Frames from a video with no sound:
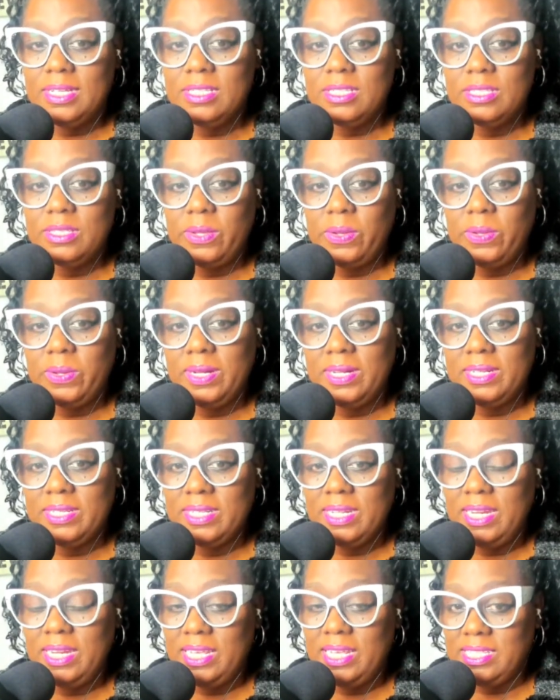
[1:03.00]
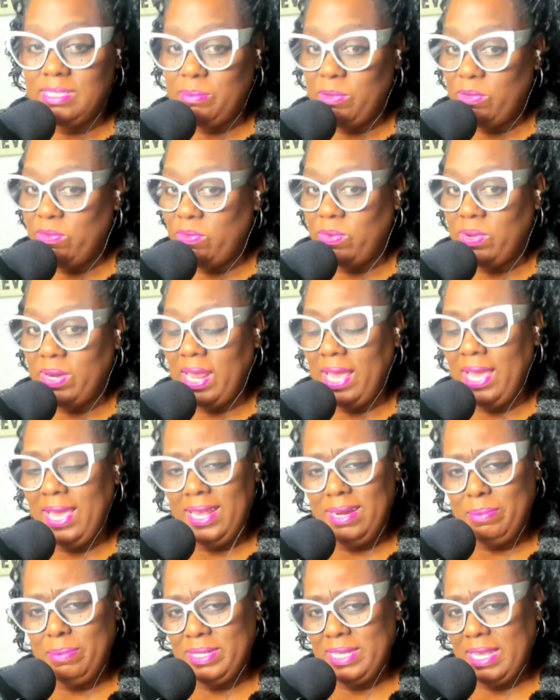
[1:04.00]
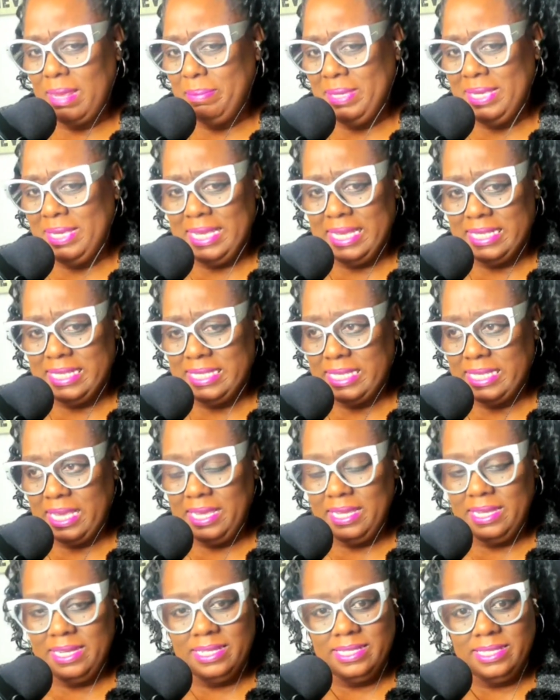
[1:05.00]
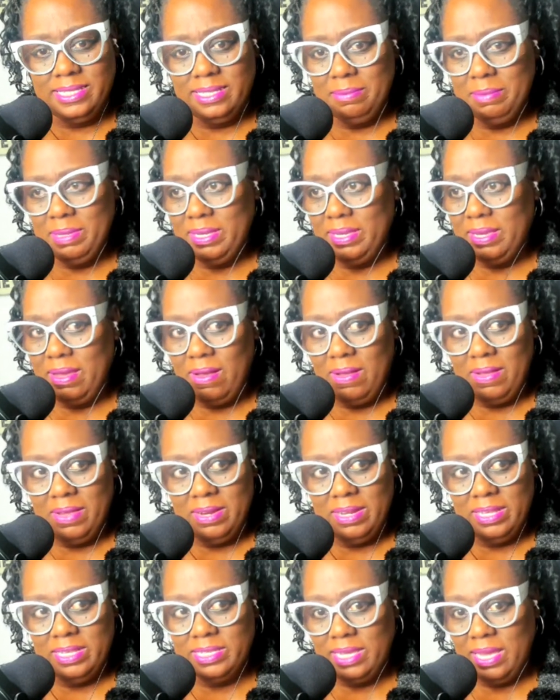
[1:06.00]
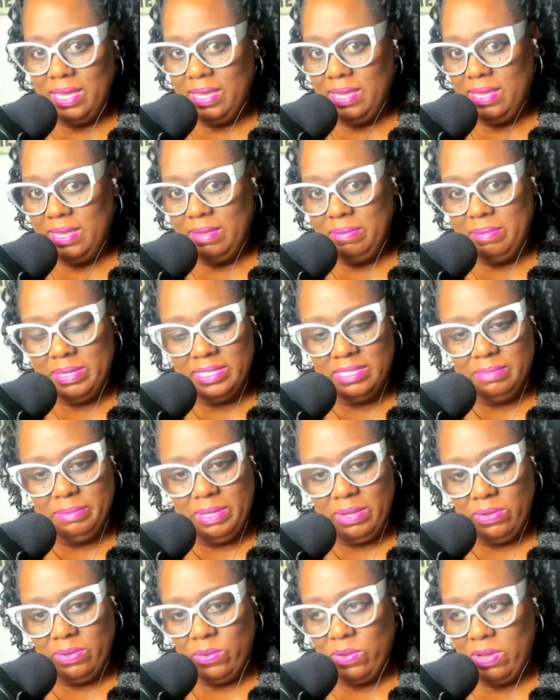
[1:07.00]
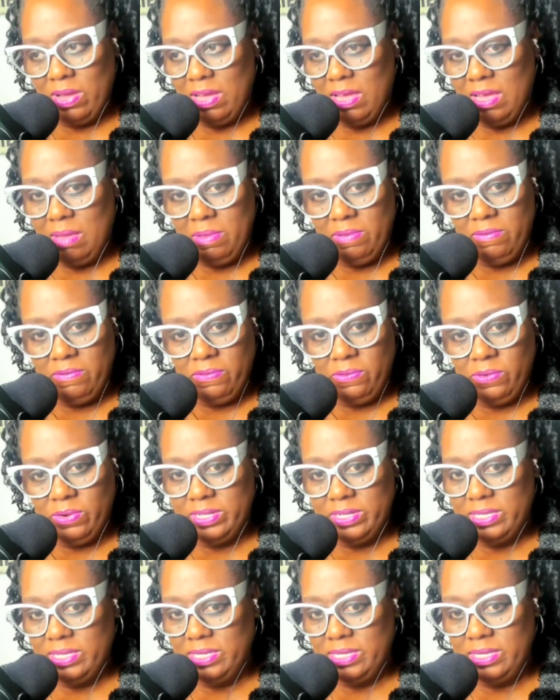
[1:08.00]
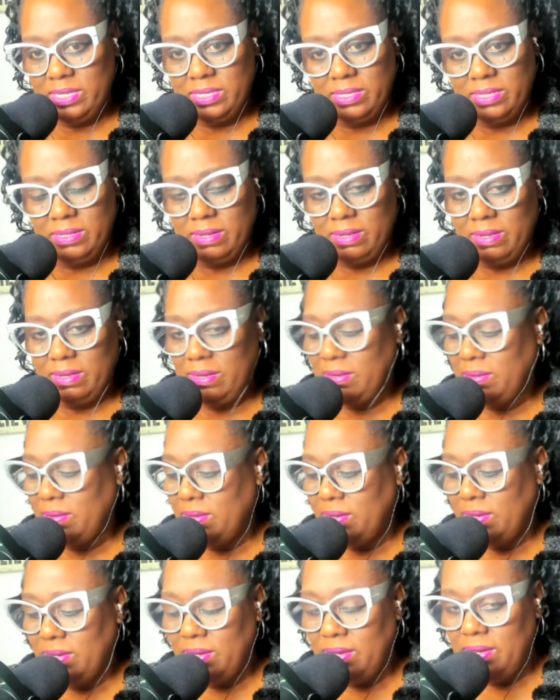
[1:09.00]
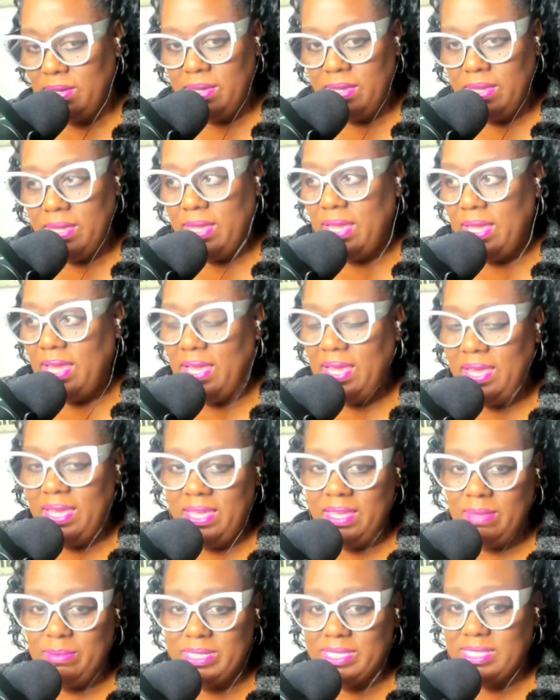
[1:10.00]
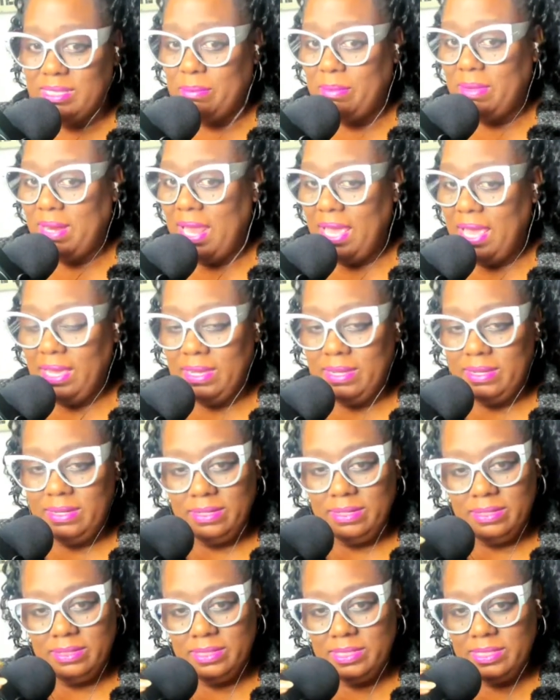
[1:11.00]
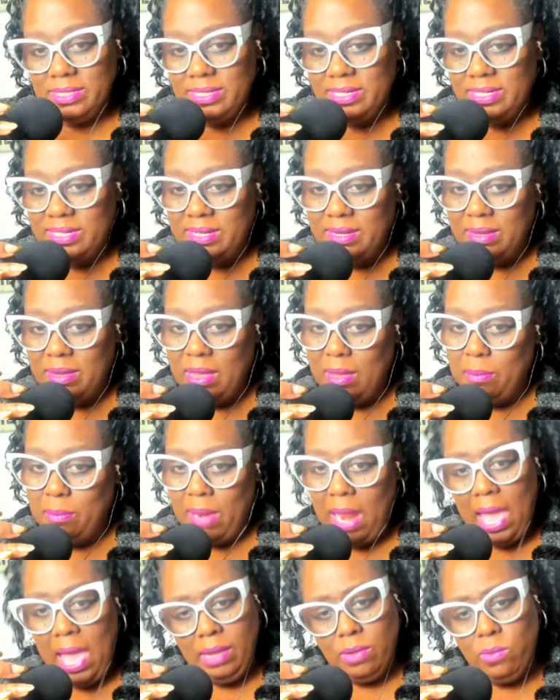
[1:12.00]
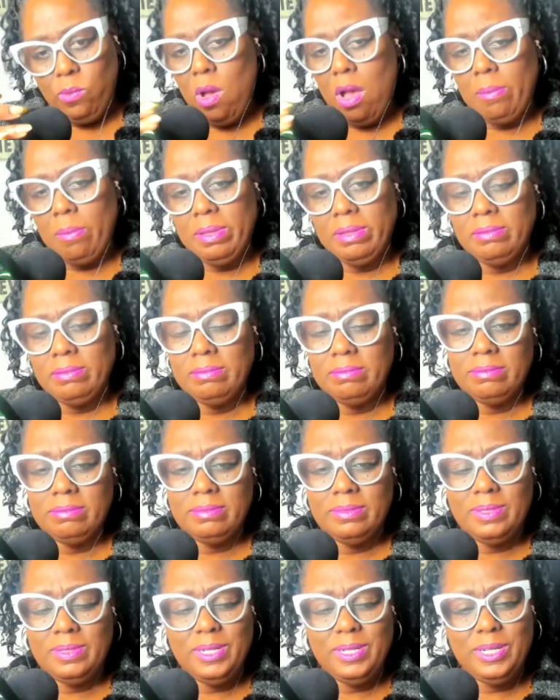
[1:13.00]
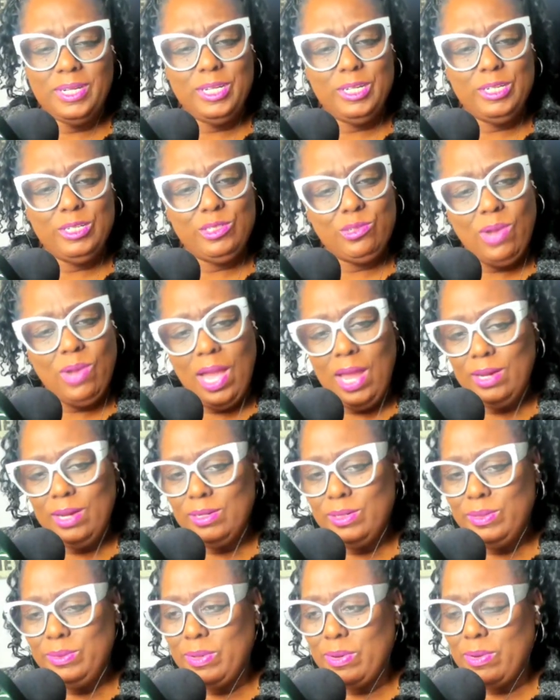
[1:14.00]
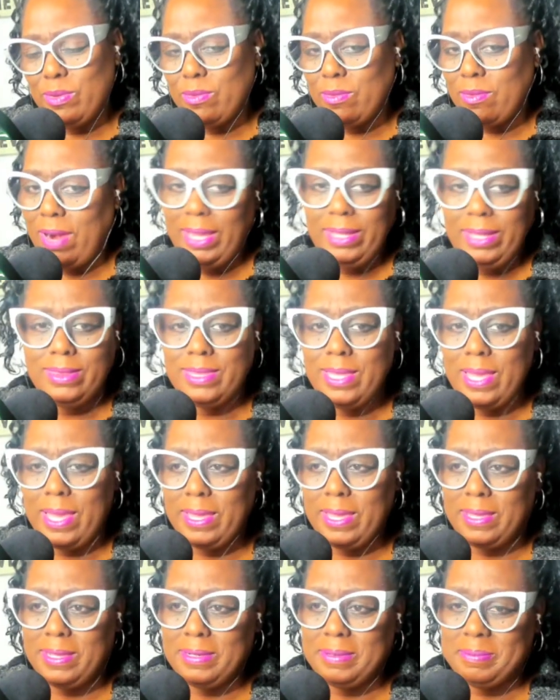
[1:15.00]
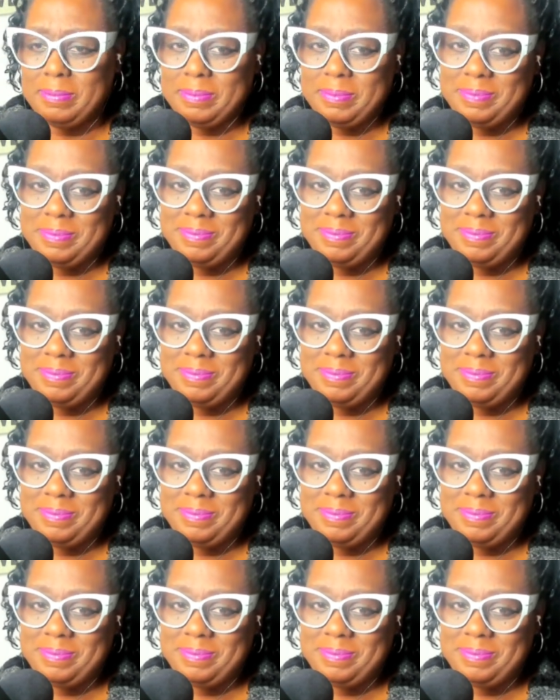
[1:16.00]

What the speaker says: So let's move on. I had to put that PSA because some of y'all in these comments be coming for the sister. Hey, I'm just a black girl, a black woman trying to do the right thing.